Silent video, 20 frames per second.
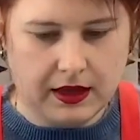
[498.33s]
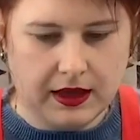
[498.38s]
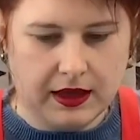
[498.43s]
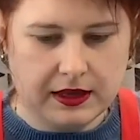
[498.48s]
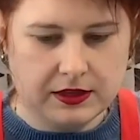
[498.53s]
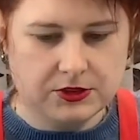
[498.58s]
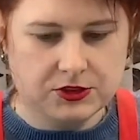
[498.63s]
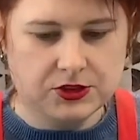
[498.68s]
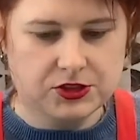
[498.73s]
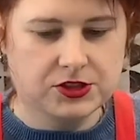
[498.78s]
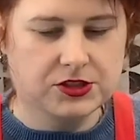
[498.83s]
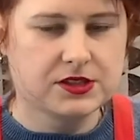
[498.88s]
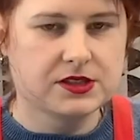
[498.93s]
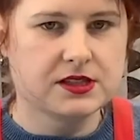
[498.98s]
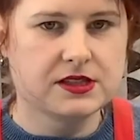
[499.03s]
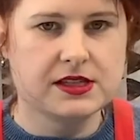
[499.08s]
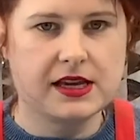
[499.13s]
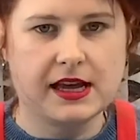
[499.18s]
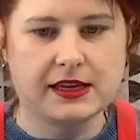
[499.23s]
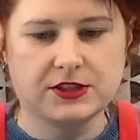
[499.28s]
and you just
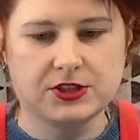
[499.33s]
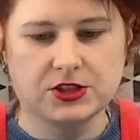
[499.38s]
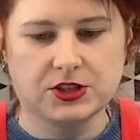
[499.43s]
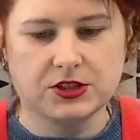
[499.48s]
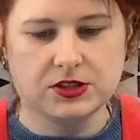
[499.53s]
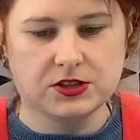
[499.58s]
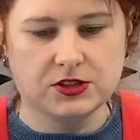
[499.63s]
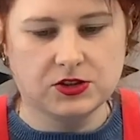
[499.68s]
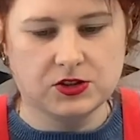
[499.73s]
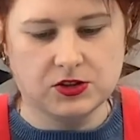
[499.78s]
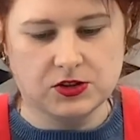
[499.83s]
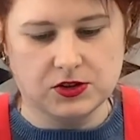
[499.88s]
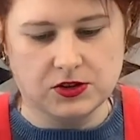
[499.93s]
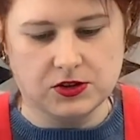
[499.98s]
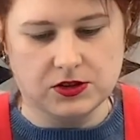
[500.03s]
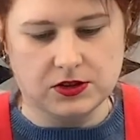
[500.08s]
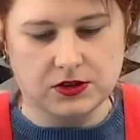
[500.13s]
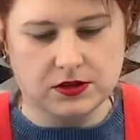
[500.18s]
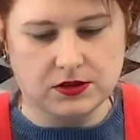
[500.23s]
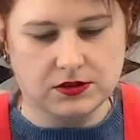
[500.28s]
attach it
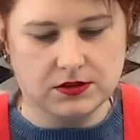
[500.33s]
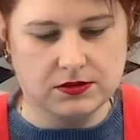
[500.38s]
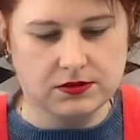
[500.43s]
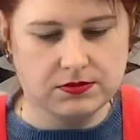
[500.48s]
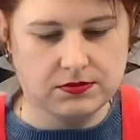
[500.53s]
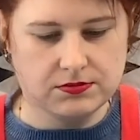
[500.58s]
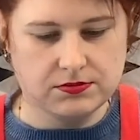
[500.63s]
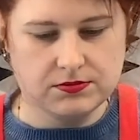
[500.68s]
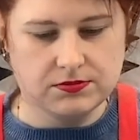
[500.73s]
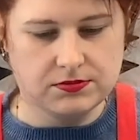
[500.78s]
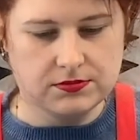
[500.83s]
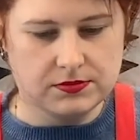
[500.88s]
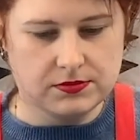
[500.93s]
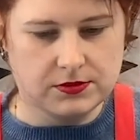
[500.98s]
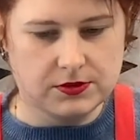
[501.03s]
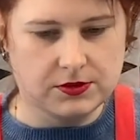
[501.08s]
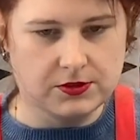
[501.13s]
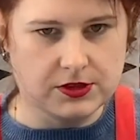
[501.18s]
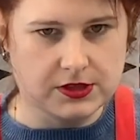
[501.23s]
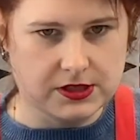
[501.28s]
to
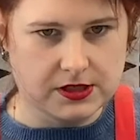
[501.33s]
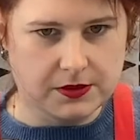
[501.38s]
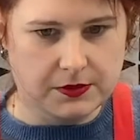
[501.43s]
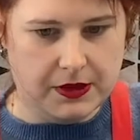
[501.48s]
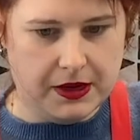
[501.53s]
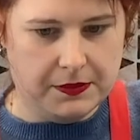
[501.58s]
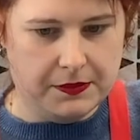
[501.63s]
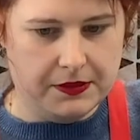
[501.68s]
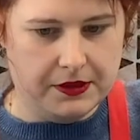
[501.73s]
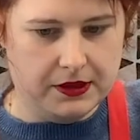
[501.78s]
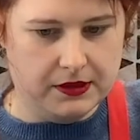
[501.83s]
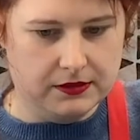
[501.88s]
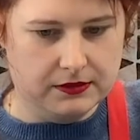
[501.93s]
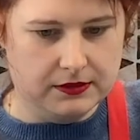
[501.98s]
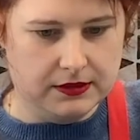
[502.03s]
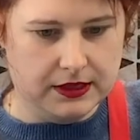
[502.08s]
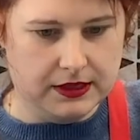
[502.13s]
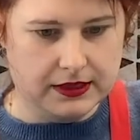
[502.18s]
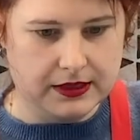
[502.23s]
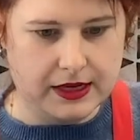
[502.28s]
the rest of the paper
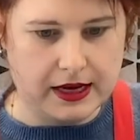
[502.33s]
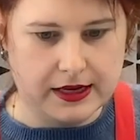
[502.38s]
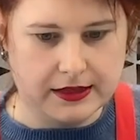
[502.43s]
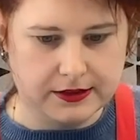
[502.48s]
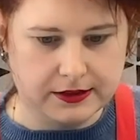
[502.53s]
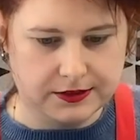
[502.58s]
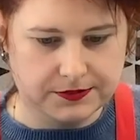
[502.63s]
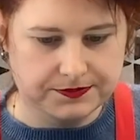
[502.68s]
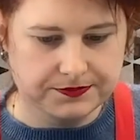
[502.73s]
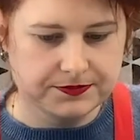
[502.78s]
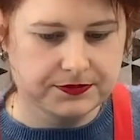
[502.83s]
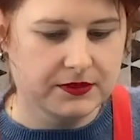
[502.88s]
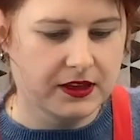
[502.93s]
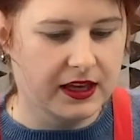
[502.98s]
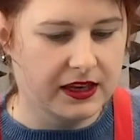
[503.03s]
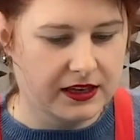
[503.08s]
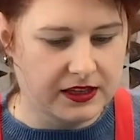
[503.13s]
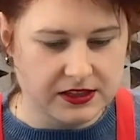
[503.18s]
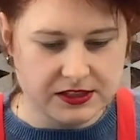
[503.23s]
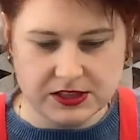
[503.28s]
like that,
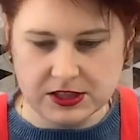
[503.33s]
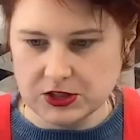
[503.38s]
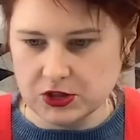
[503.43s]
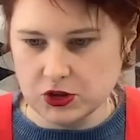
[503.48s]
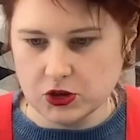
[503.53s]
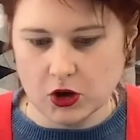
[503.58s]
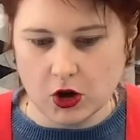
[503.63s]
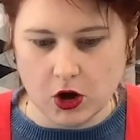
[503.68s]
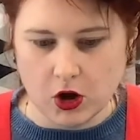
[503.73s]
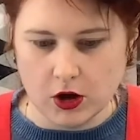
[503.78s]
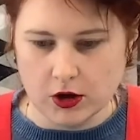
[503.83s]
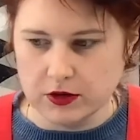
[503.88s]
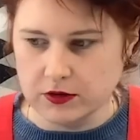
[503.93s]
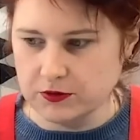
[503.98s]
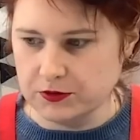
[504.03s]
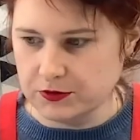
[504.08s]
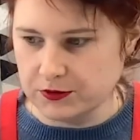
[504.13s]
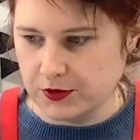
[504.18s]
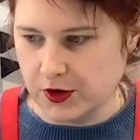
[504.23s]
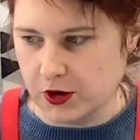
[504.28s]
and continue on
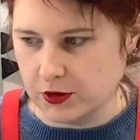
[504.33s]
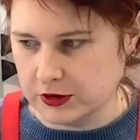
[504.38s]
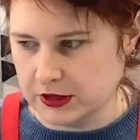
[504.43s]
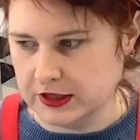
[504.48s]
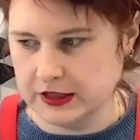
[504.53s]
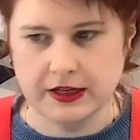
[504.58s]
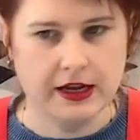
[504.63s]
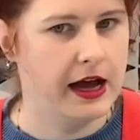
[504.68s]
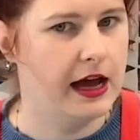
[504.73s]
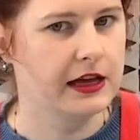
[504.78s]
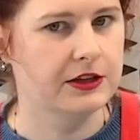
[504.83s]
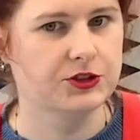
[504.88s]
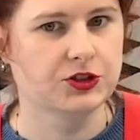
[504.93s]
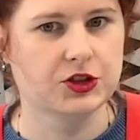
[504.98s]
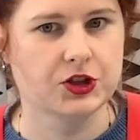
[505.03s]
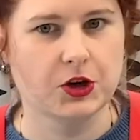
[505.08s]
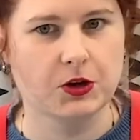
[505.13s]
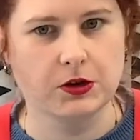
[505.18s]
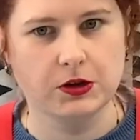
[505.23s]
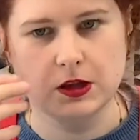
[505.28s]
folding as you
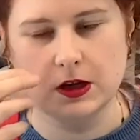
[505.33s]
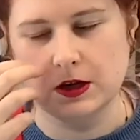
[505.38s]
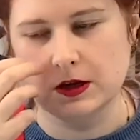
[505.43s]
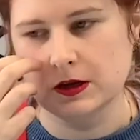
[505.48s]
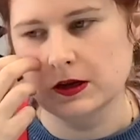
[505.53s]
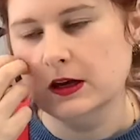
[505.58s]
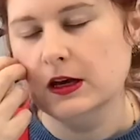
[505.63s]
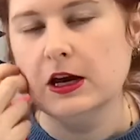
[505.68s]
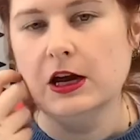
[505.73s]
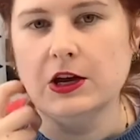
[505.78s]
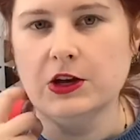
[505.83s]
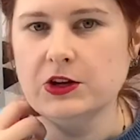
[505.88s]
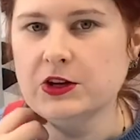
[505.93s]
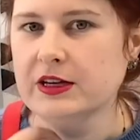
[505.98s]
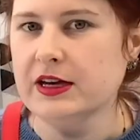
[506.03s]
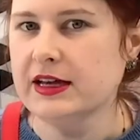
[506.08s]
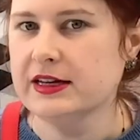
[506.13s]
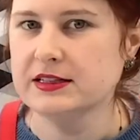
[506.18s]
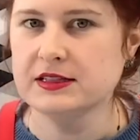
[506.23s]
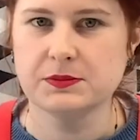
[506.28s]
go along. You
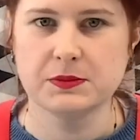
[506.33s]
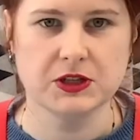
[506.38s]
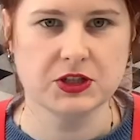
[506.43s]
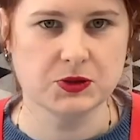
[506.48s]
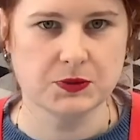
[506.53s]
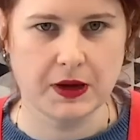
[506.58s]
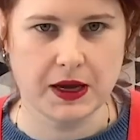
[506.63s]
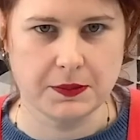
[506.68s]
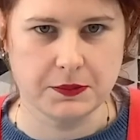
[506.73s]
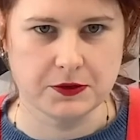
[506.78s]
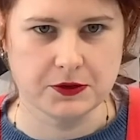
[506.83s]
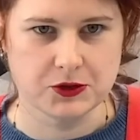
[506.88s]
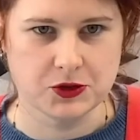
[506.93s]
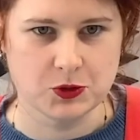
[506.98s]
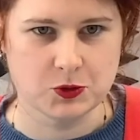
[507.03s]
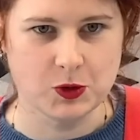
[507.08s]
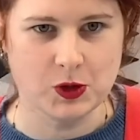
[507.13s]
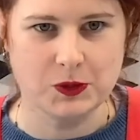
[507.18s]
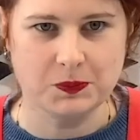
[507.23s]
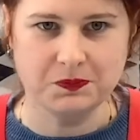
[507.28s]
can add as much paper as
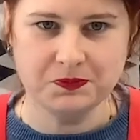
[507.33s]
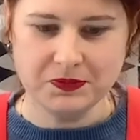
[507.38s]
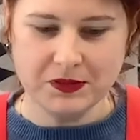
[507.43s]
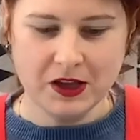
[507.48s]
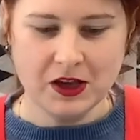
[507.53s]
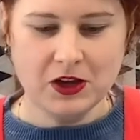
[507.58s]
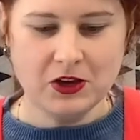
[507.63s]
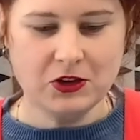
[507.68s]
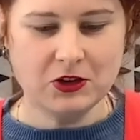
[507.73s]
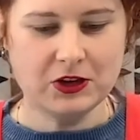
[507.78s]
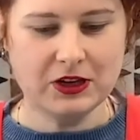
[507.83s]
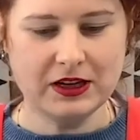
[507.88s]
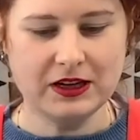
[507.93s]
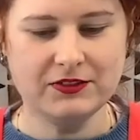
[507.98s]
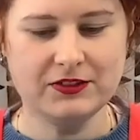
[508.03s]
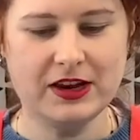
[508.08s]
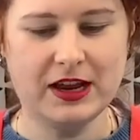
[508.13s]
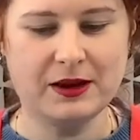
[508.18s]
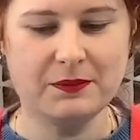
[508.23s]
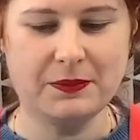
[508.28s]
you want. You can
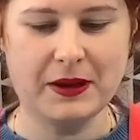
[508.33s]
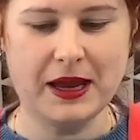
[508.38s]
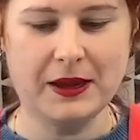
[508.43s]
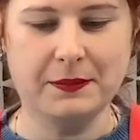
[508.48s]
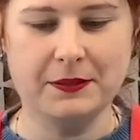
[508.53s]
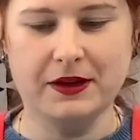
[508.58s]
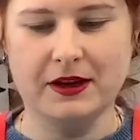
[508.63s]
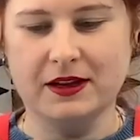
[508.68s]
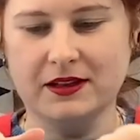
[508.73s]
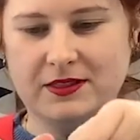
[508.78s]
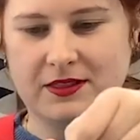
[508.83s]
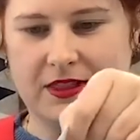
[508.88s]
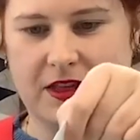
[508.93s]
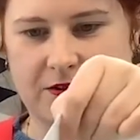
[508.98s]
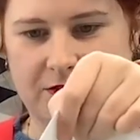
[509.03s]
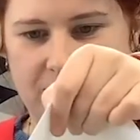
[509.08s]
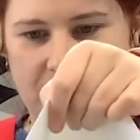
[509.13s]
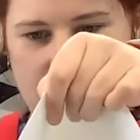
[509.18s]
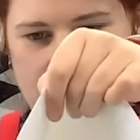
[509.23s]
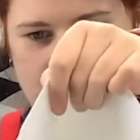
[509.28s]
even add paper that
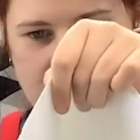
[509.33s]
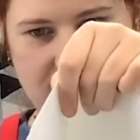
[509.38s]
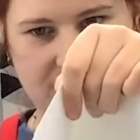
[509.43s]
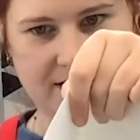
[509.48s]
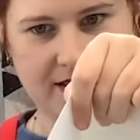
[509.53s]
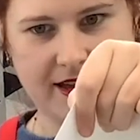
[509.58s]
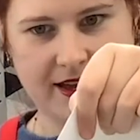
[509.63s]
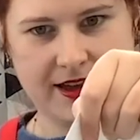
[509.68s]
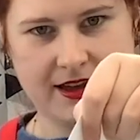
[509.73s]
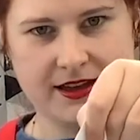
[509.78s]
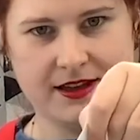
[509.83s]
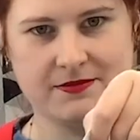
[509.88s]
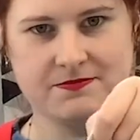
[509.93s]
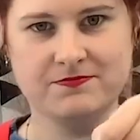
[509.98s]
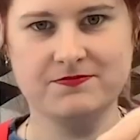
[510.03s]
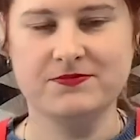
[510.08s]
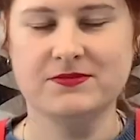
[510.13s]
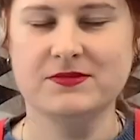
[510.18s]
folds down,